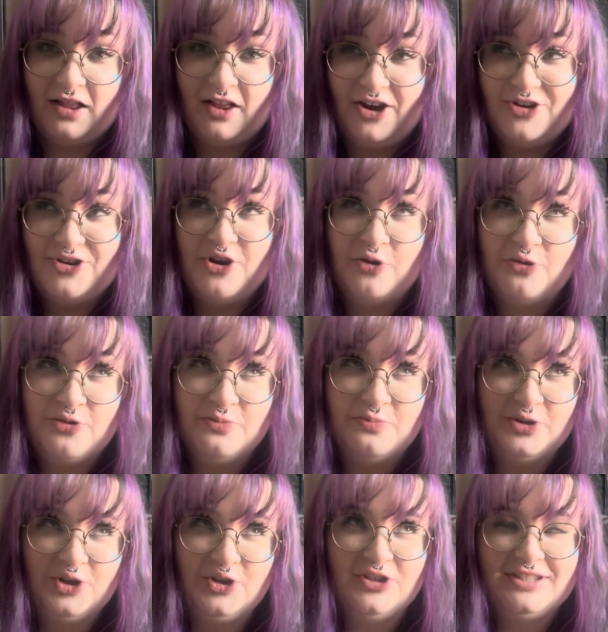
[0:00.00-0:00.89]
I know the
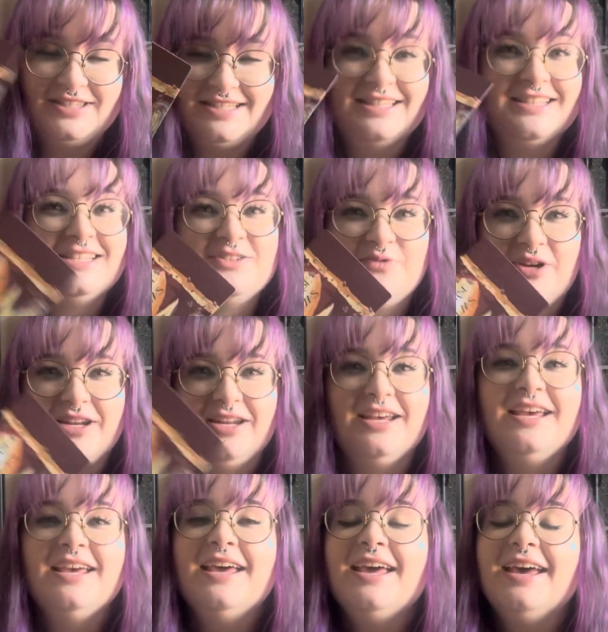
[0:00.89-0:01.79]
book that's in this one,
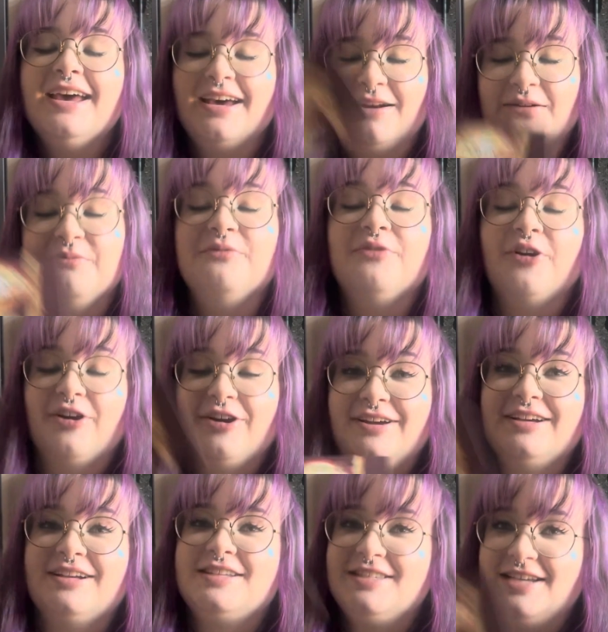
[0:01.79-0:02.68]
and I'm
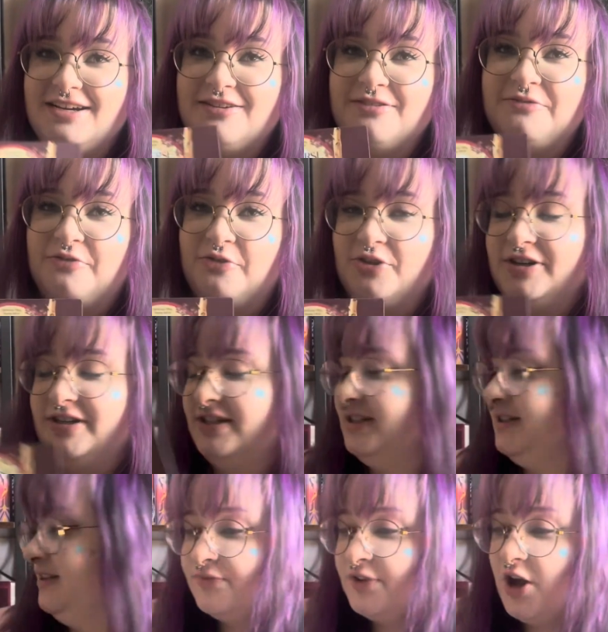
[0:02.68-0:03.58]
very excited for it.